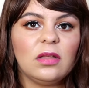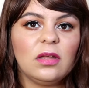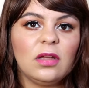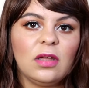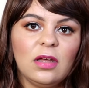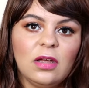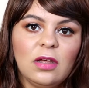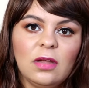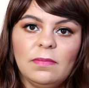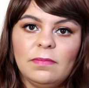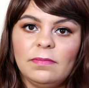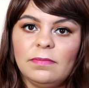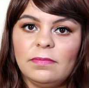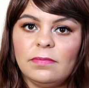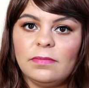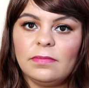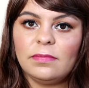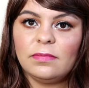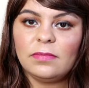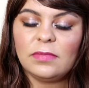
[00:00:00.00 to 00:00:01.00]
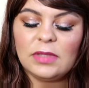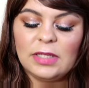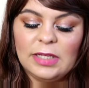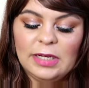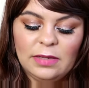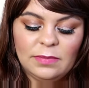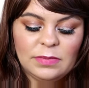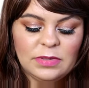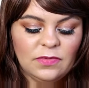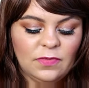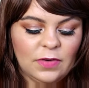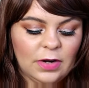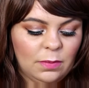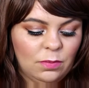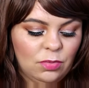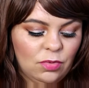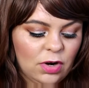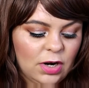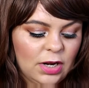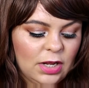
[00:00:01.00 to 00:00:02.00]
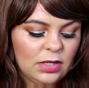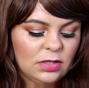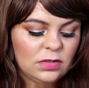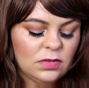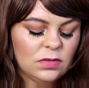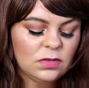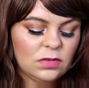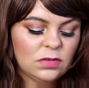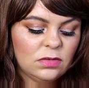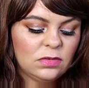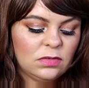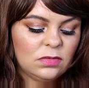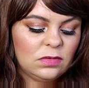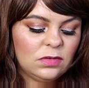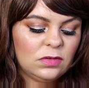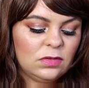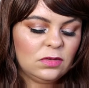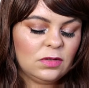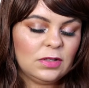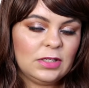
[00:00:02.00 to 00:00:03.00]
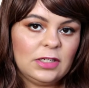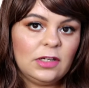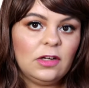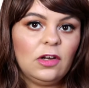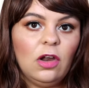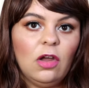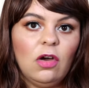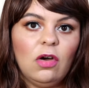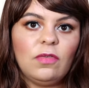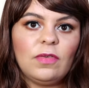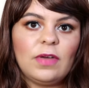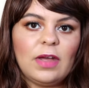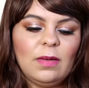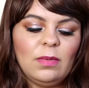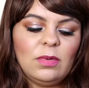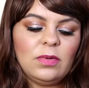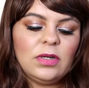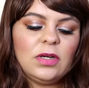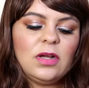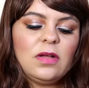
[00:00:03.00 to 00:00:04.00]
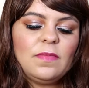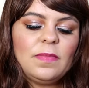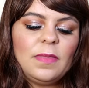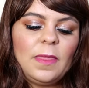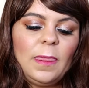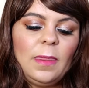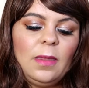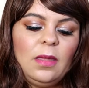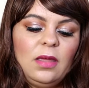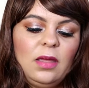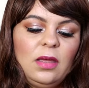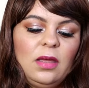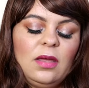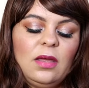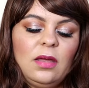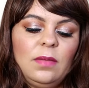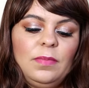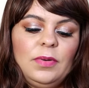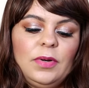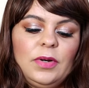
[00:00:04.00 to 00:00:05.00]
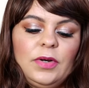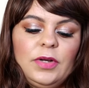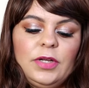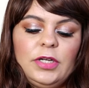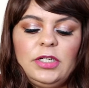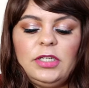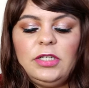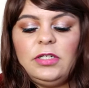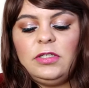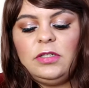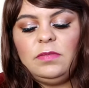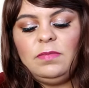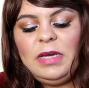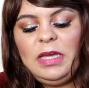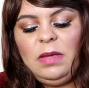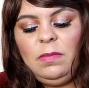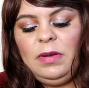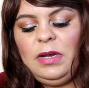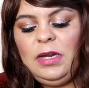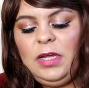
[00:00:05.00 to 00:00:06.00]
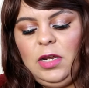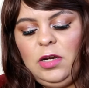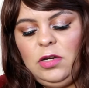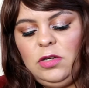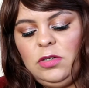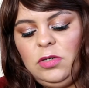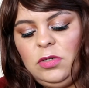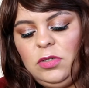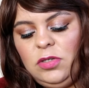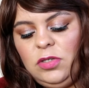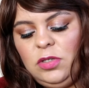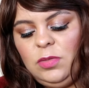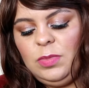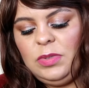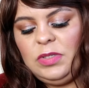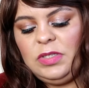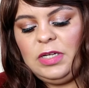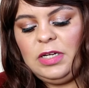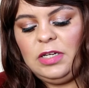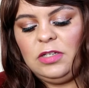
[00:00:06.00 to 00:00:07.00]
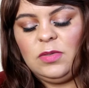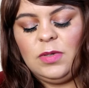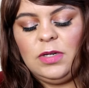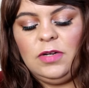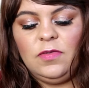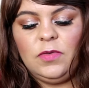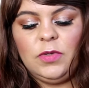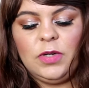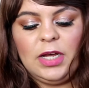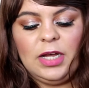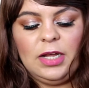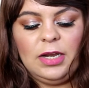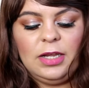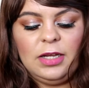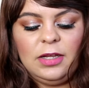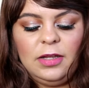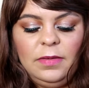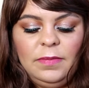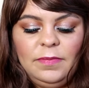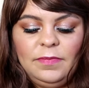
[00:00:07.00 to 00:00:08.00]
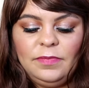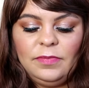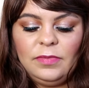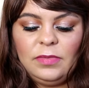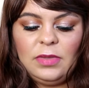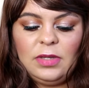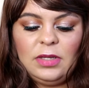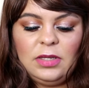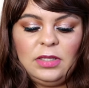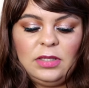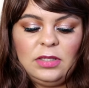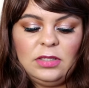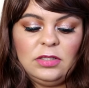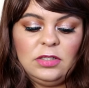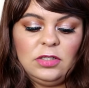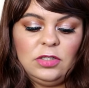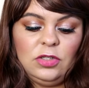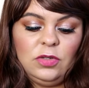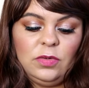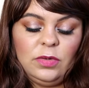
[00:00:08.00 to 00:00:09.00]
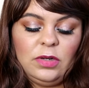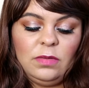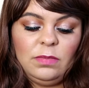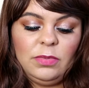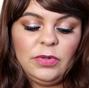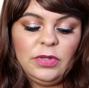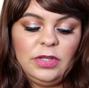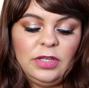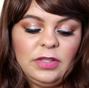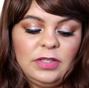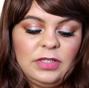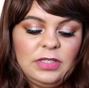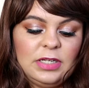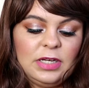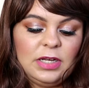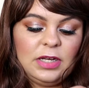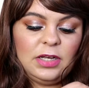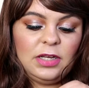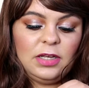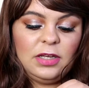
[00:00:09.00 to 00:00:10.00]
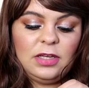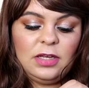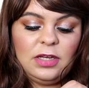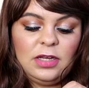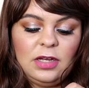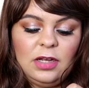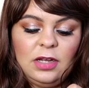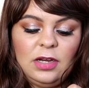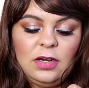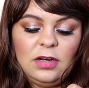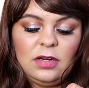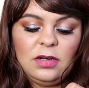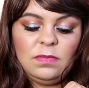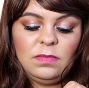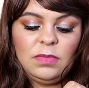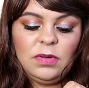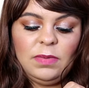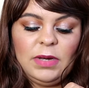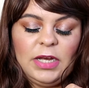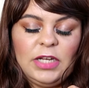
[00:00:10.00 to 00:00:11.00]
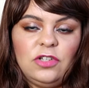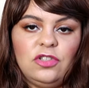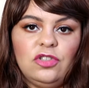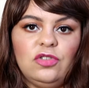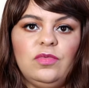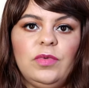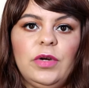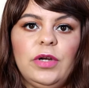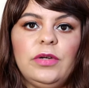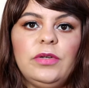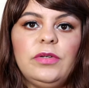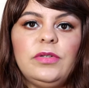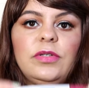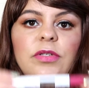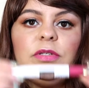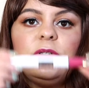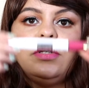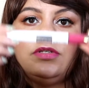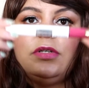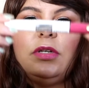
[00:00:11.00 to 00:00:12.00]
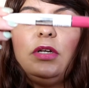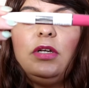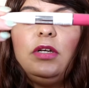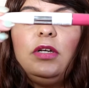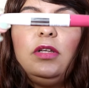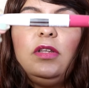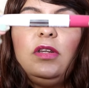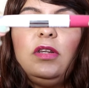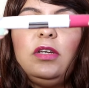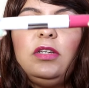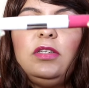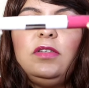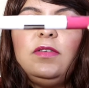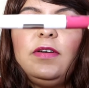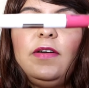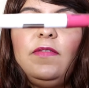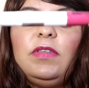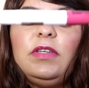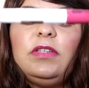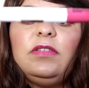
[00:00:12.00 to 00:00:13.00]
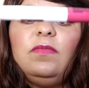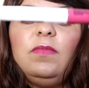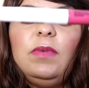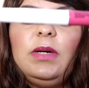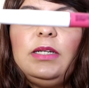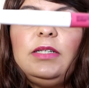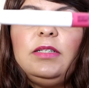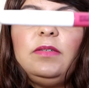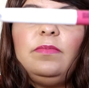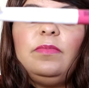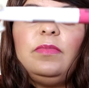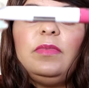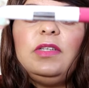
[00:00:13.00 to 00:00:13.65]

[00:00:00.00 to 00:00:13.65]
The lips are very bright, so I did a lot of camera. I put on Maybelline Superstay 24 Colour. This is a new one I bought the other day in Perpetual Rose. I do have this in red.